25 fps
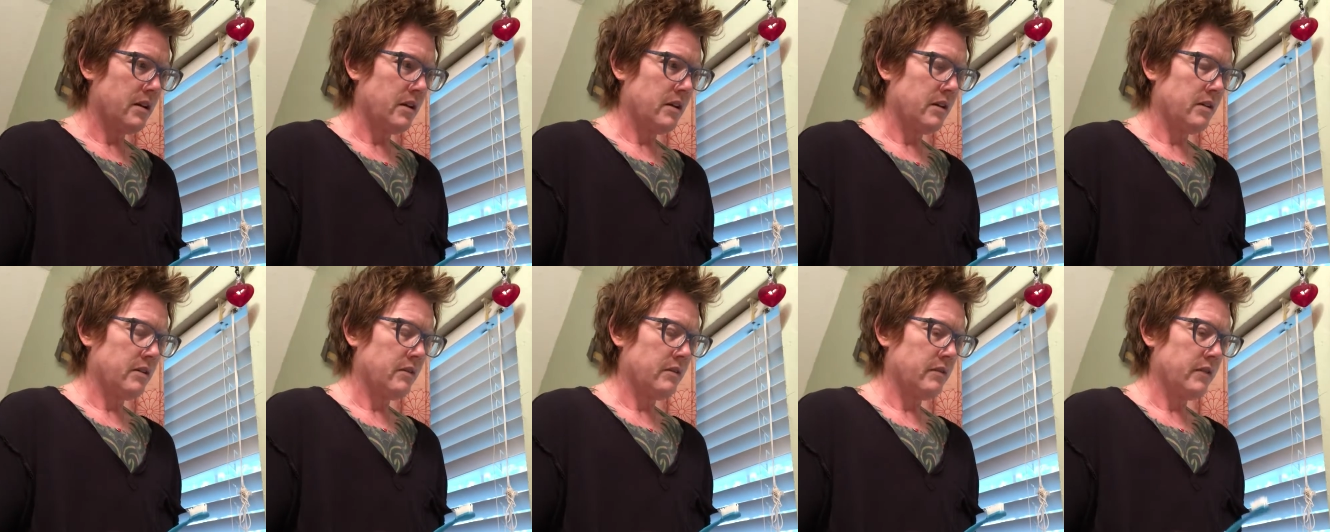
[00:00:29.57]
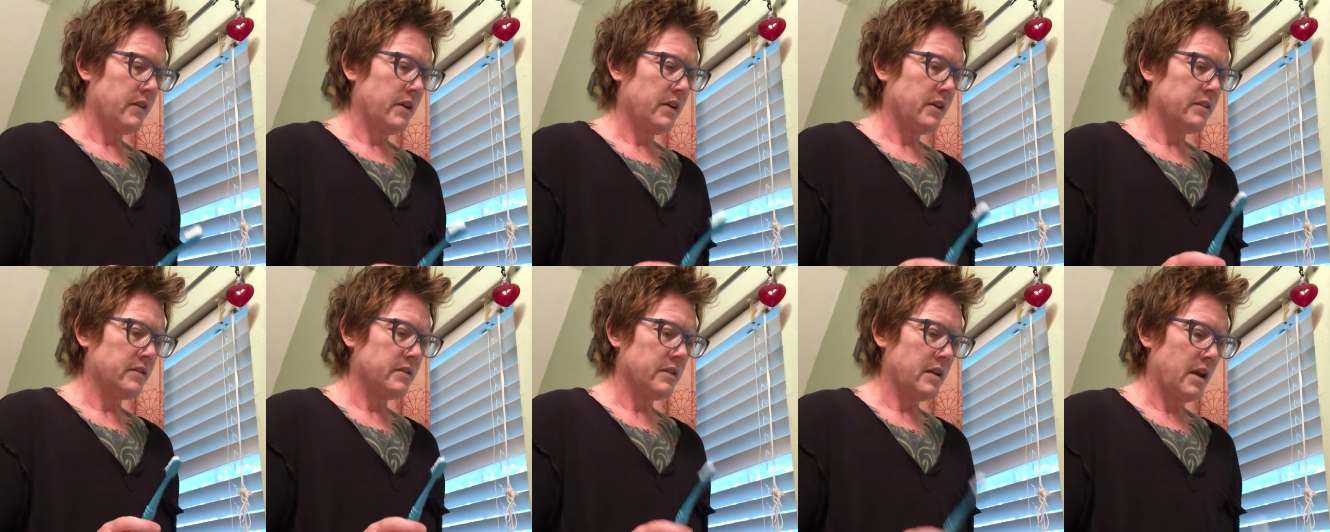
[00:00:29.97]
of
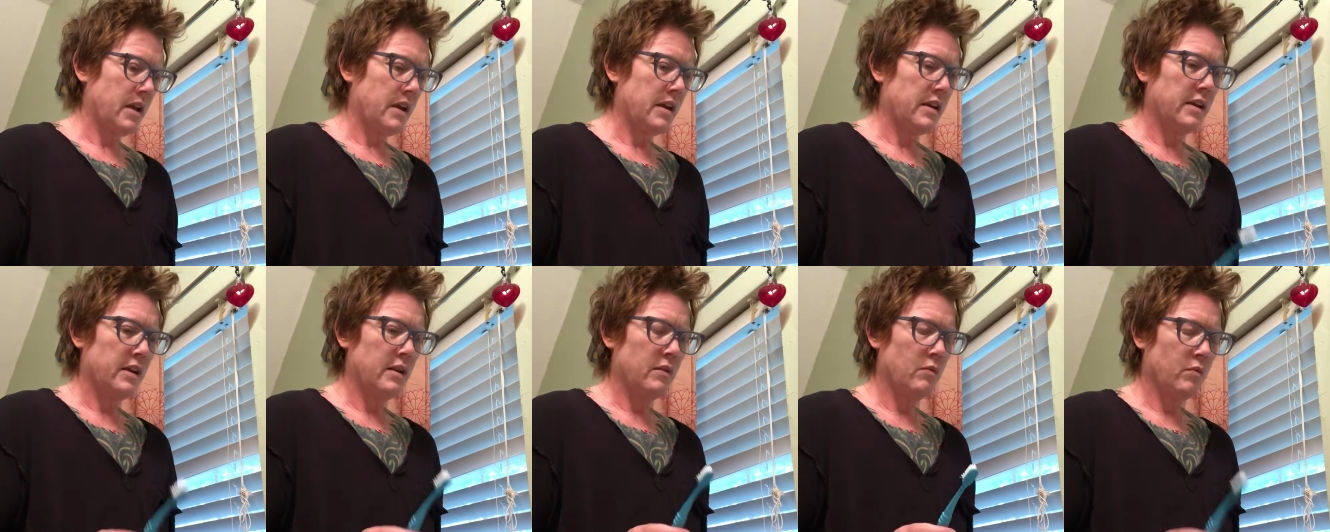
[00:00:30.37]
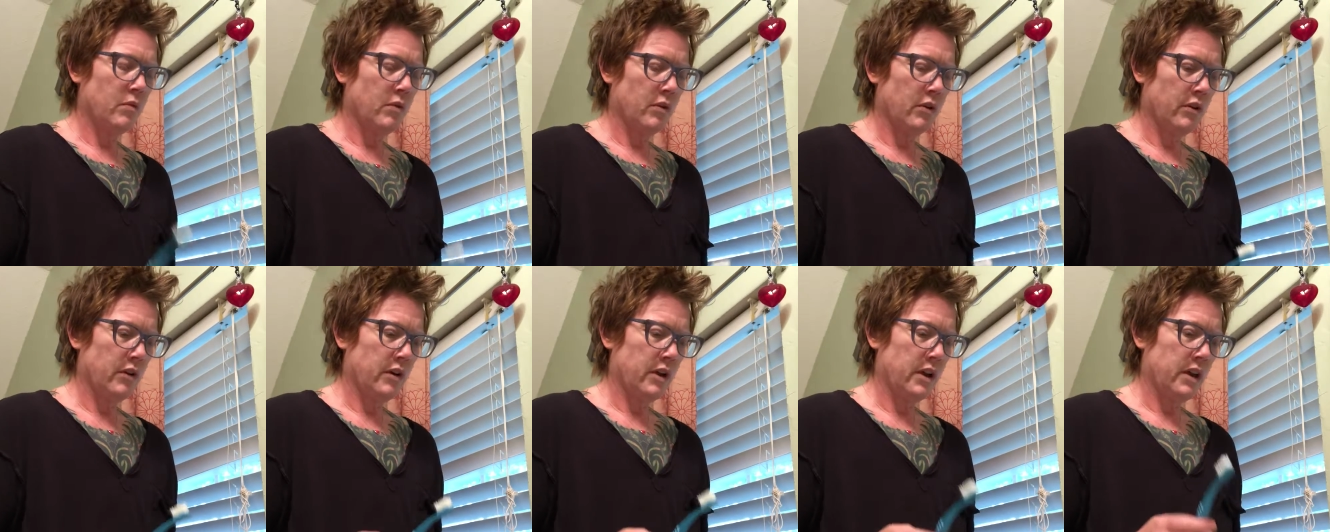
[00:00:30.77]
anxiety,
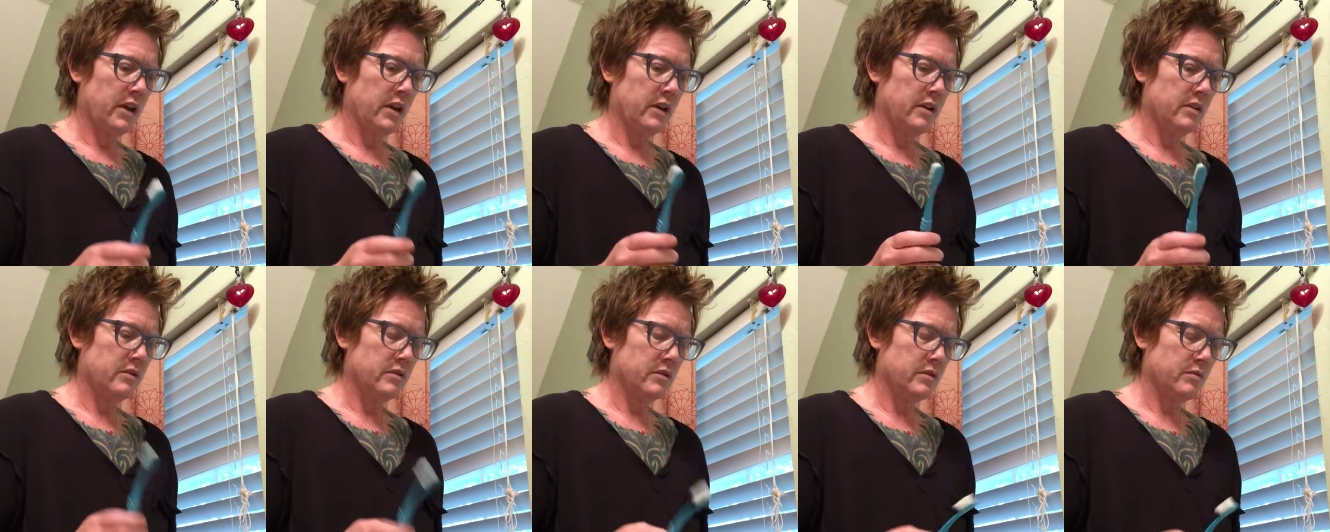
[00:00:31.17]
worry,